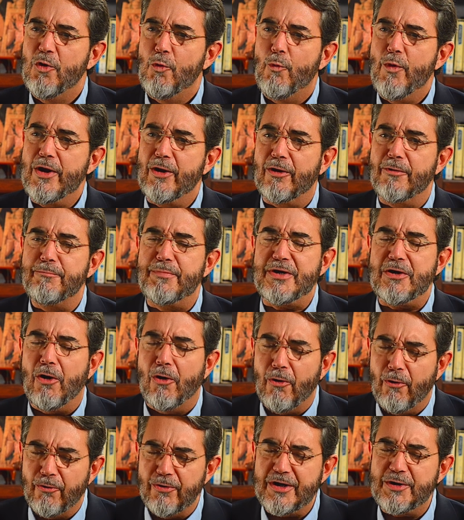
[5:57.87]
we are
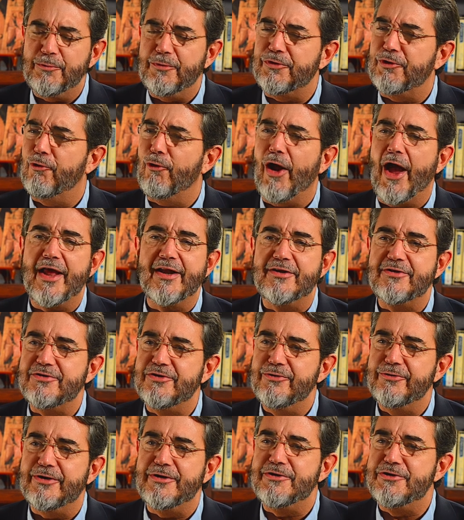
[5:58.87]
beholding with
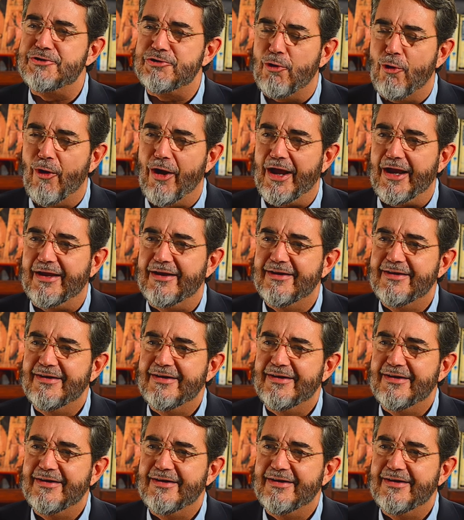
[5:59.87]
gratitude and joy